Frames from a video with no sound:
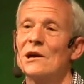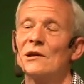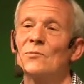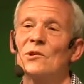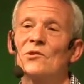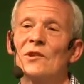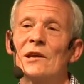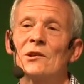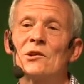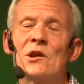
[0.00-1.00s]
And we
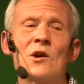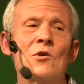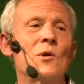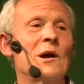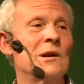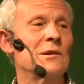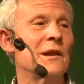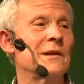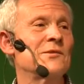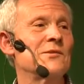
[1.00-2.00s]
said, no,
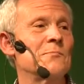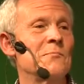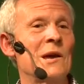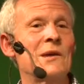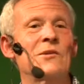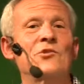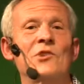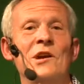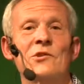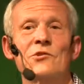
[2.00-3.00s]
let's make the
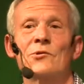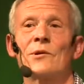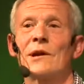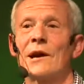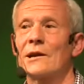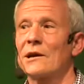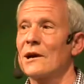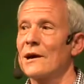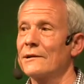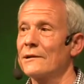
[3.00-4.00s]
change to organic
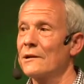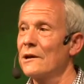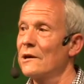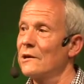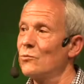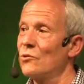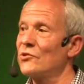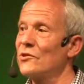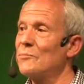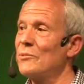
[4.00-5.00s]
cotton. We'll
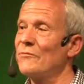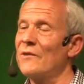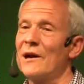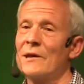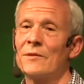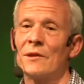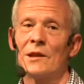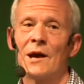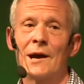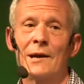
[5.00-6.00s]
simplify the
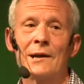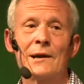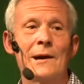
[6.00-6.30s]
line.